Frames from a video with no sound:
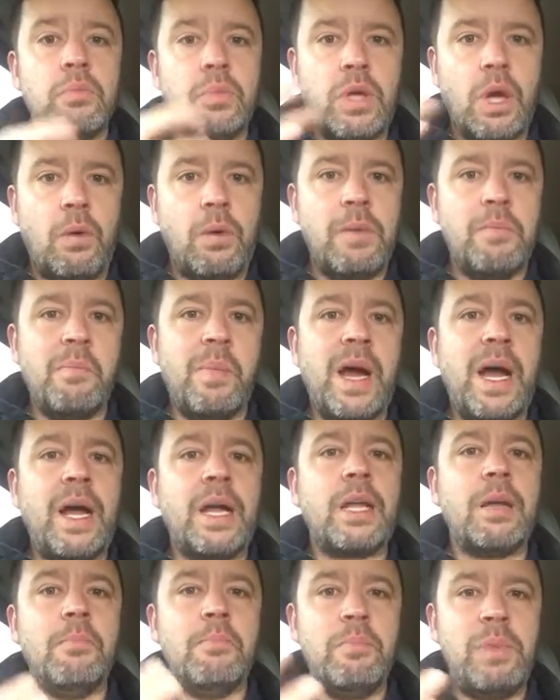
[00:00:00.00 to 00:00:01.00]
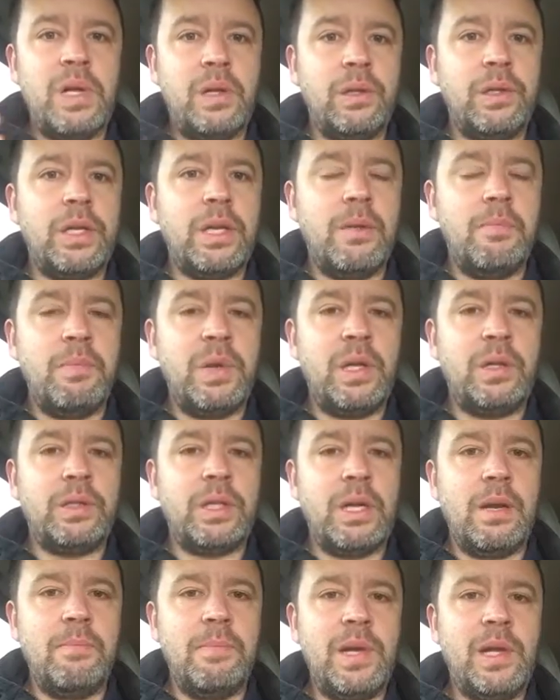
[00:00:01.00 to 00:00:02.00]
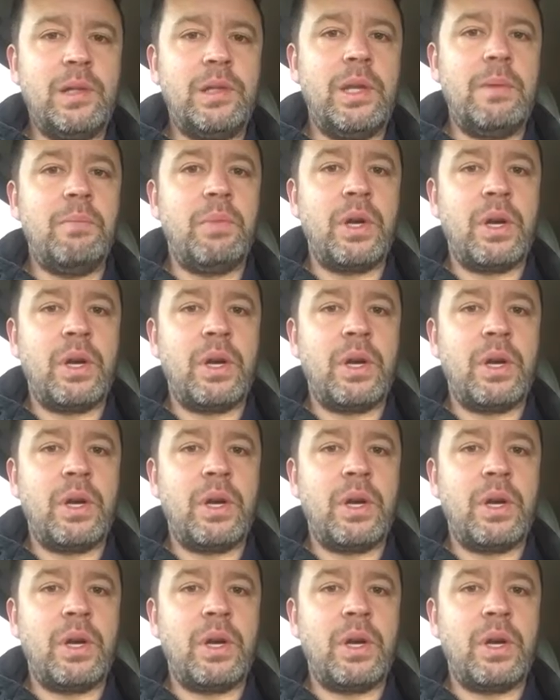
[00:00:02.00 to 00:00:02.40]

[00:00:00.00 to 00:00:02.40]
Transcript: going back and building and building and building.